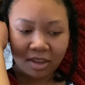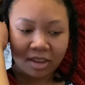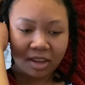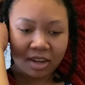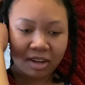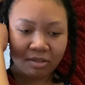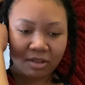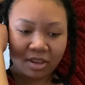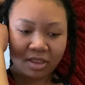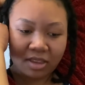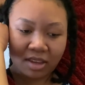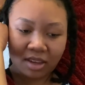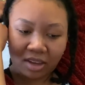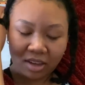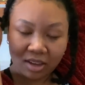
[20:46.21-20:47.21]
and
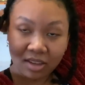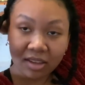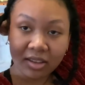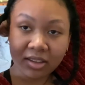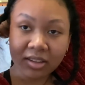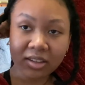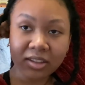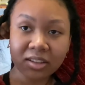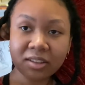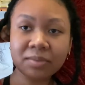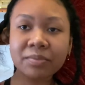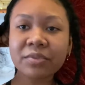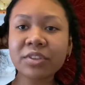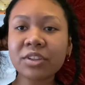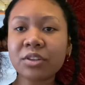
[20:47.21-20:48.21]
everything.
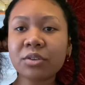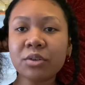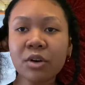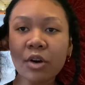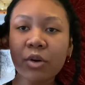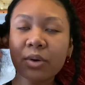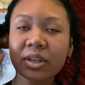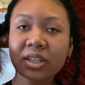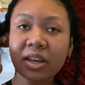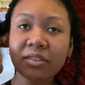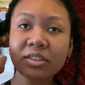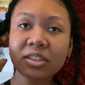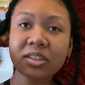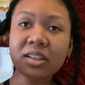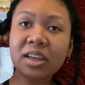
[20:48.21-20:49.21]
You always have
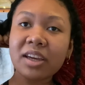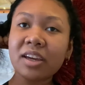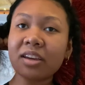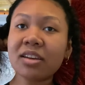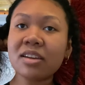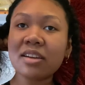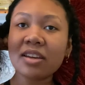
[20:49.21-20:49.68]
to like